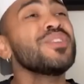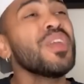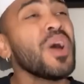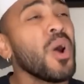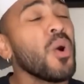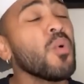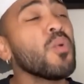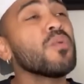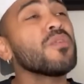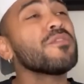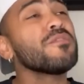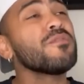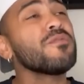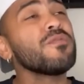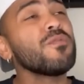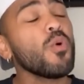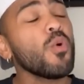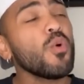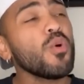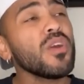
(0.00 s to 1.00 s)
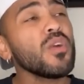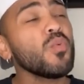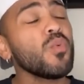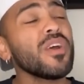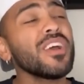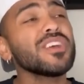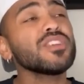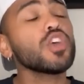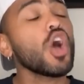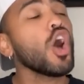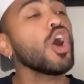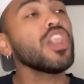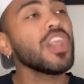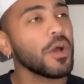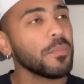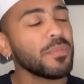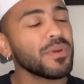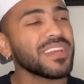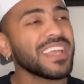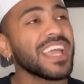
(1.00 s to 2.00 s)
No, it's four words, all
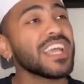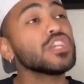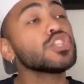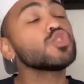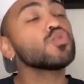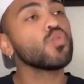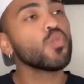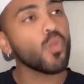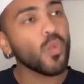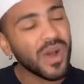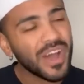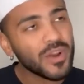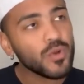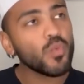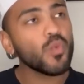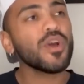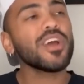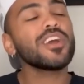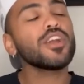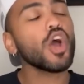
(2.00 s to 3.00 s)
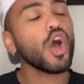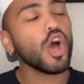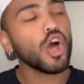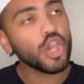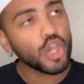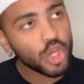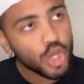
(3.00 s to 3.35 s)
uppercase, one word, all